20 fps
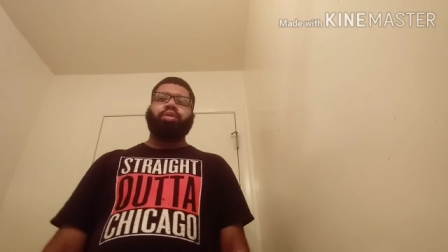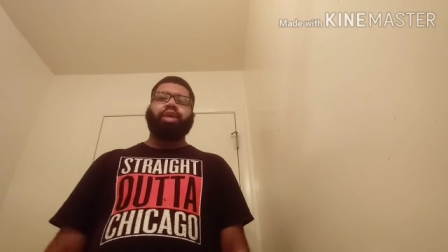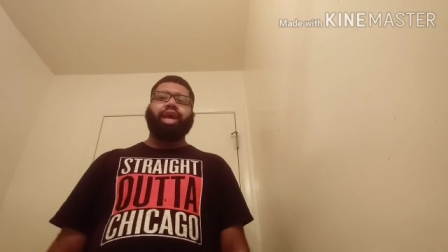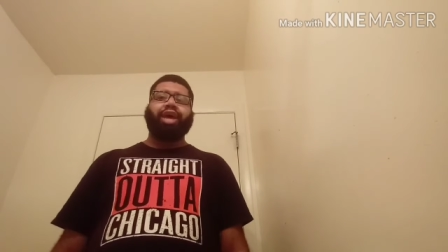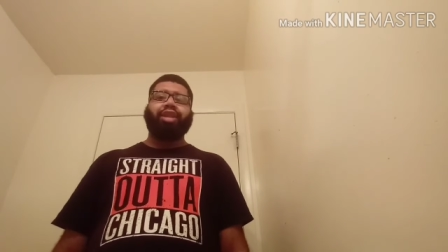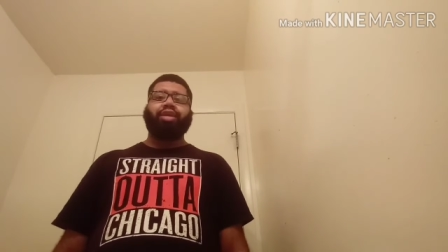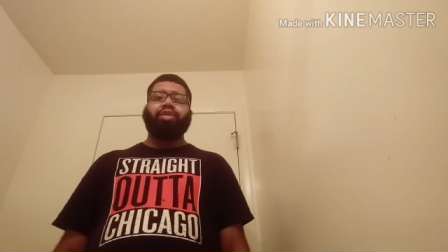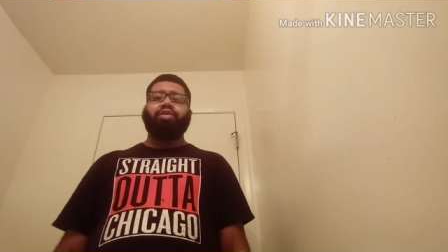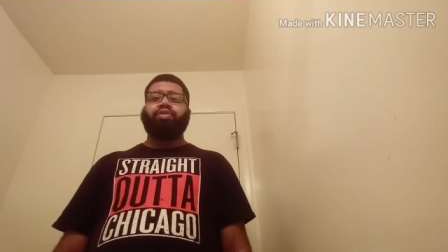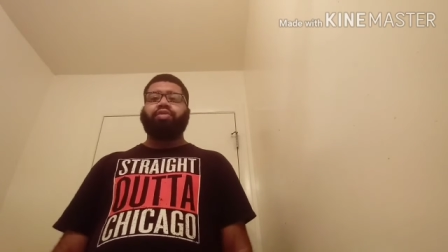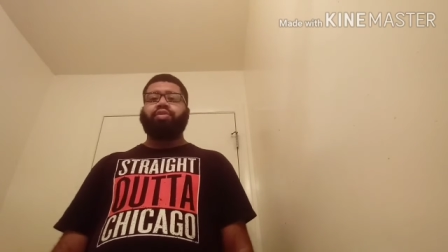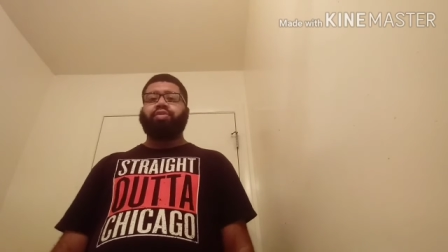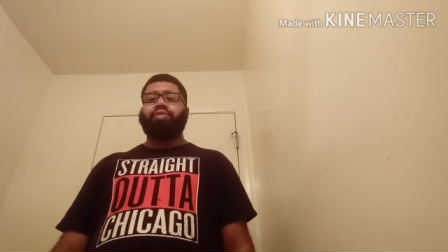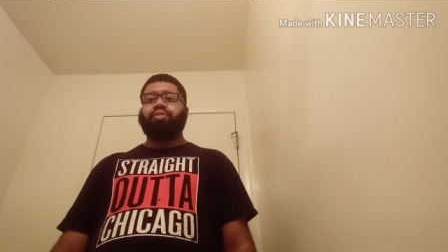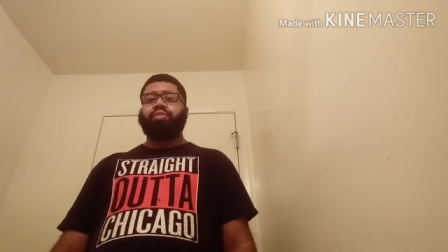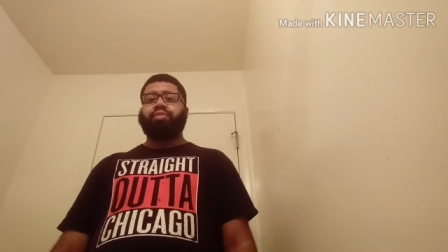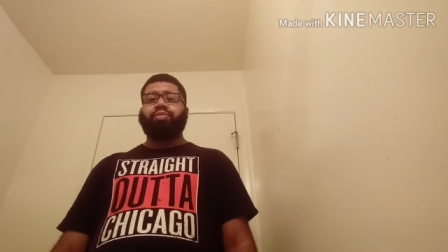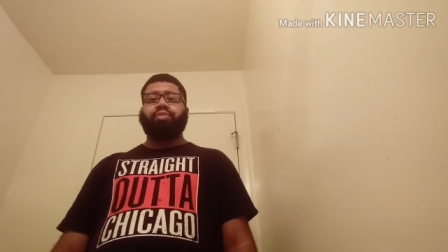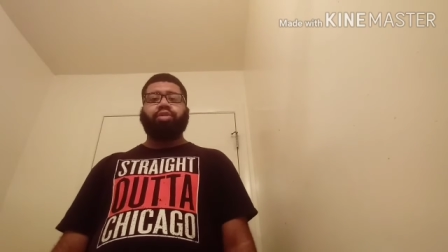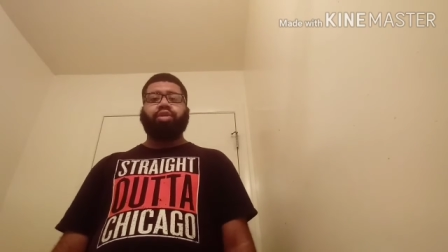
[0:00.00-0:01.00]
gotta,
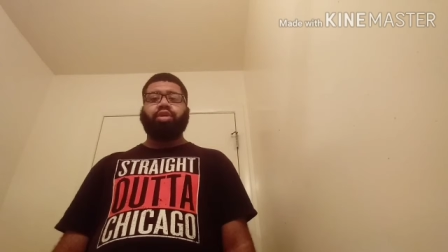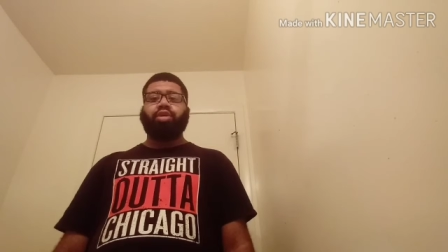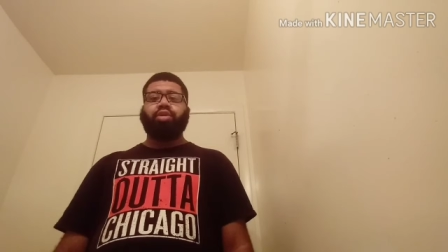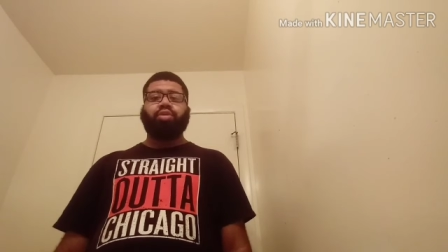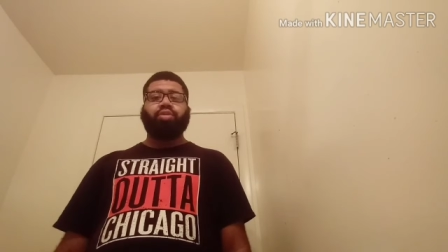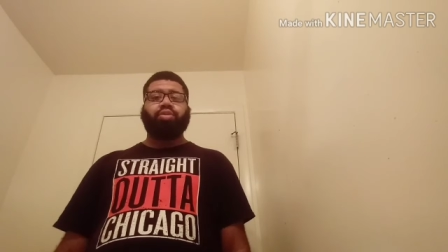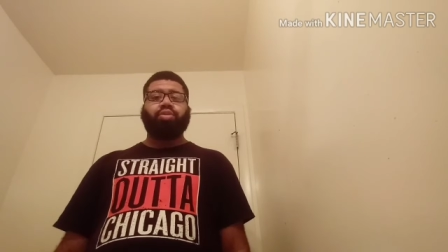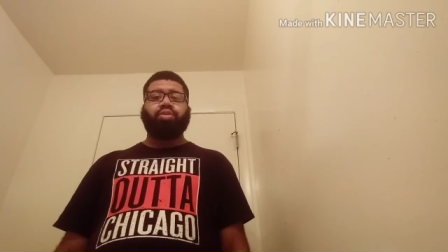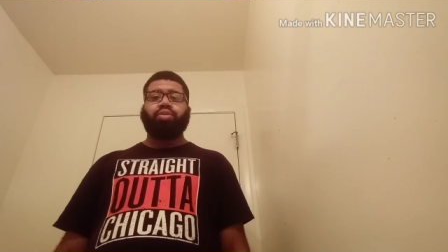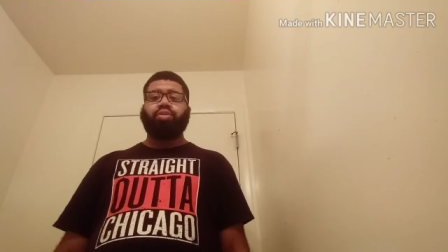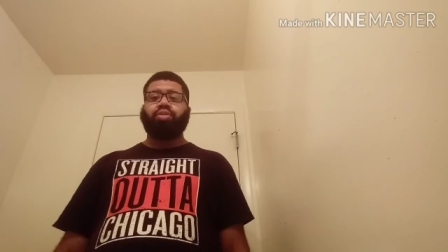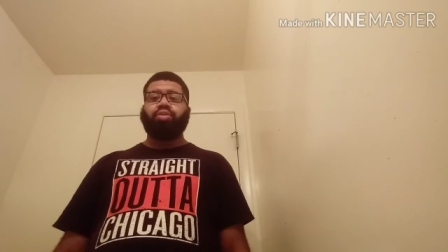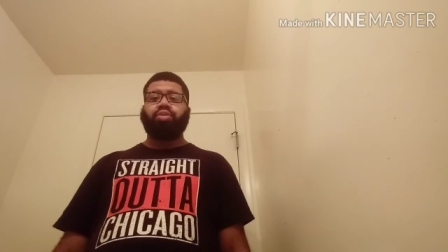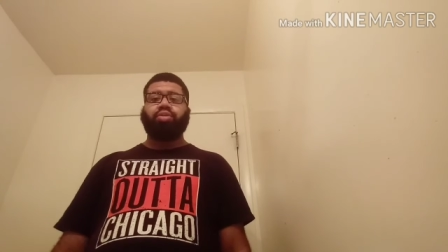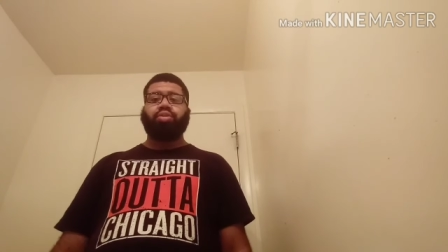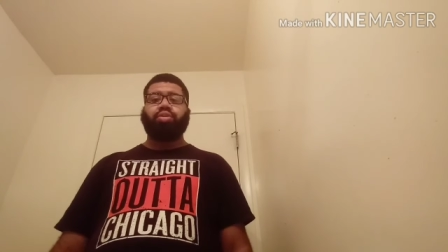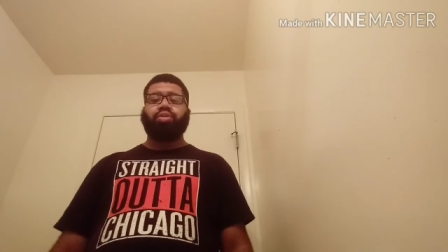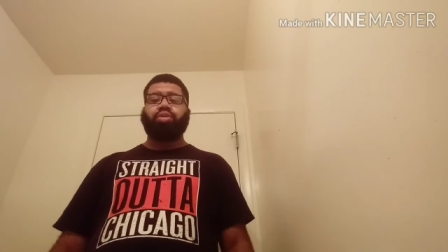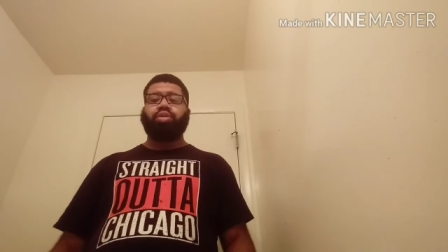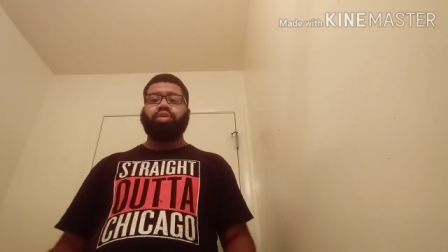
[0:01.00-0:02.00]
you know,
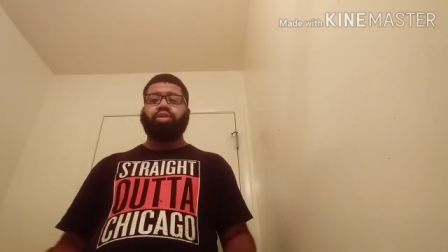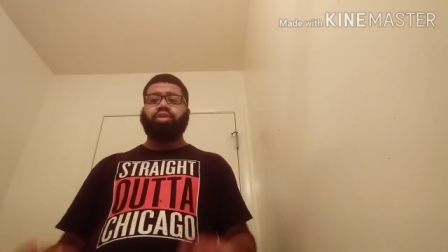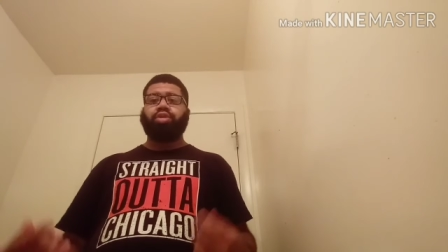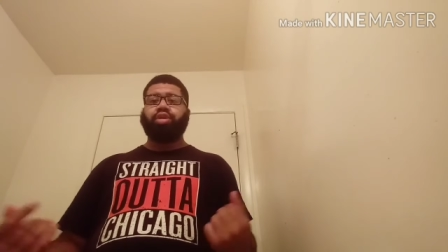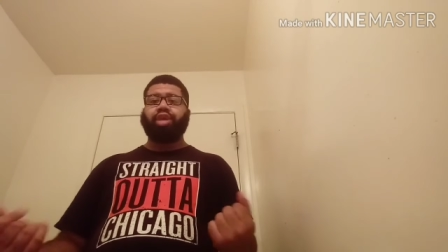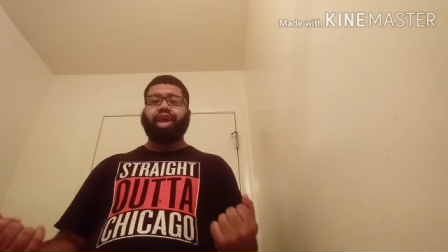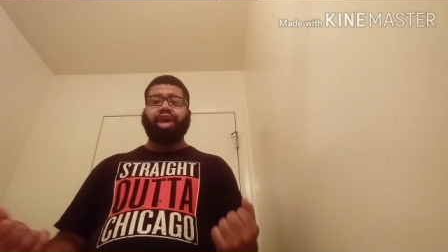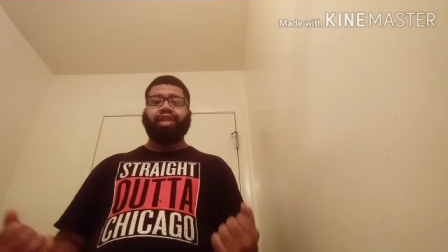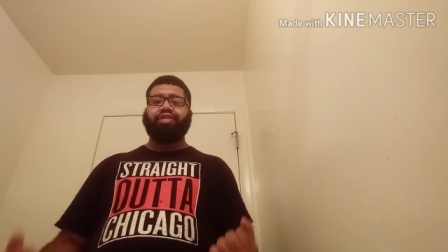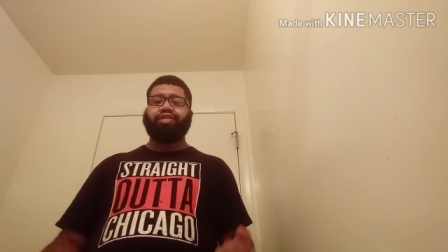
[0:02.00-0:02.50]
got